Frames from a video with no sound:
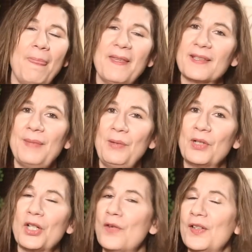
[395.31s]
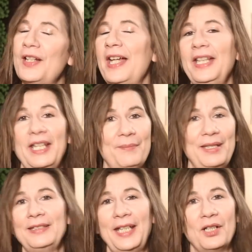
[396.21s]
This may work overnight. It
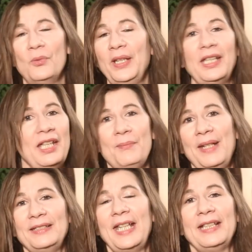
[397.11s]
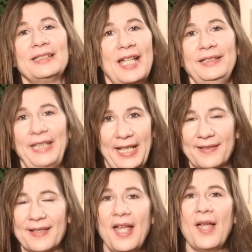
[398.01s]
may take a week. It may take 10
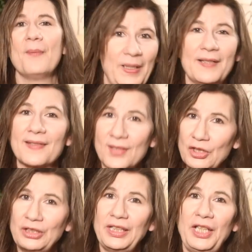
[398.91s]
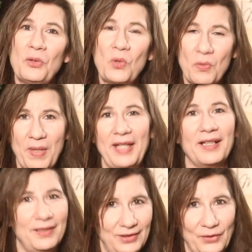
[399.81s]
days, but it certainly will
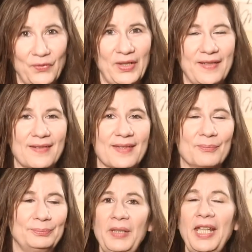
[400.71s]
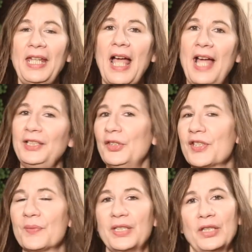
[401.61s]
make a difference. Me, I
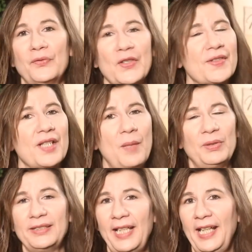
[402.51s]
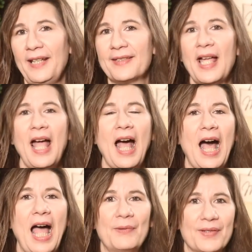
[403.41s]
noticed within the first couple days,
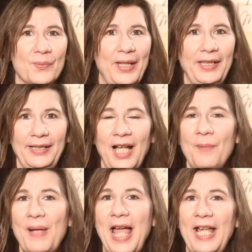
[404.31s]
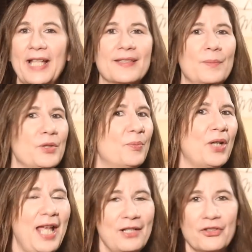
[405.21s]
I was waking up, I had so much
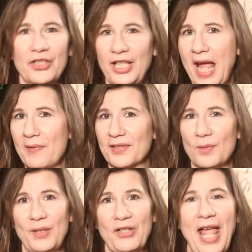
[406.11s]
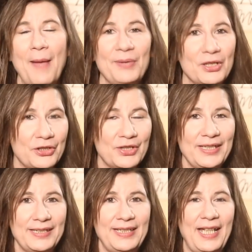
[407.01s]
more energy, I was so much happier
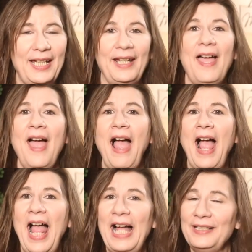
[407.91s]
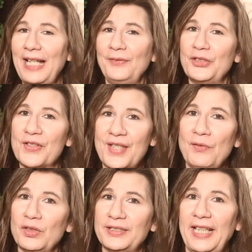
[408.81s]
during the day, and after
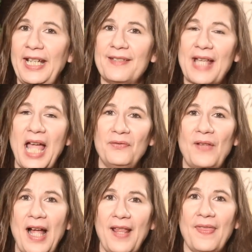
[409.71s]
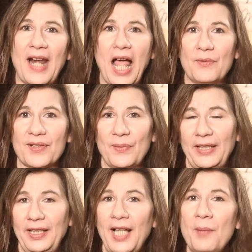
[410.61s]
several days, I find that I was
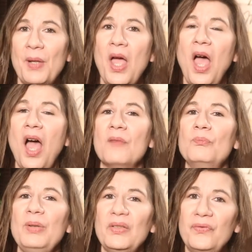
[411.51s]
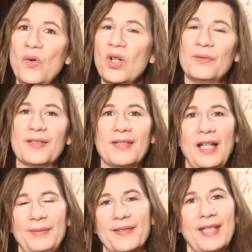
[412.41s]
waking up before it was
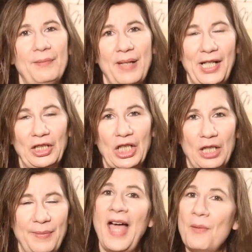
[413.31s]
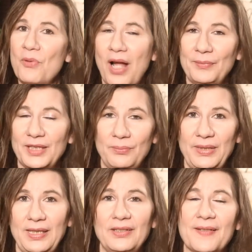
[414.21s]
time to set my alarm. That prompted
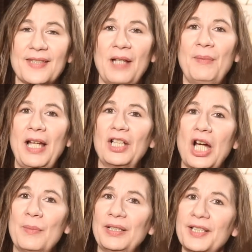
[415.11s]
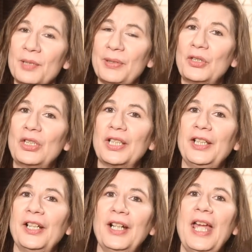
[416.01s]
me to set my alarm a little bit
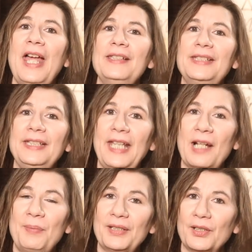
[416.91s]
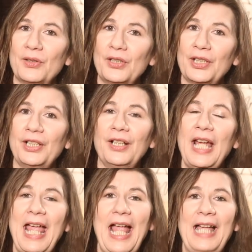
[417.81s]
earlier, to get up a little earlier,
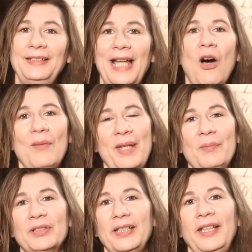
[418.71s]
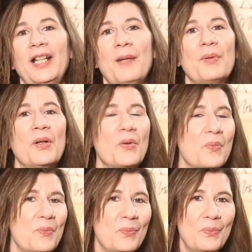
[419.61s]
and now I'm able to get up
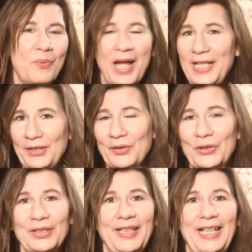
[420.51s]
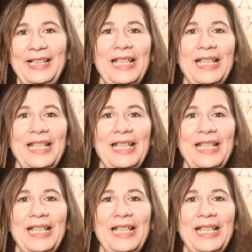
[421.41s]
bright and early, and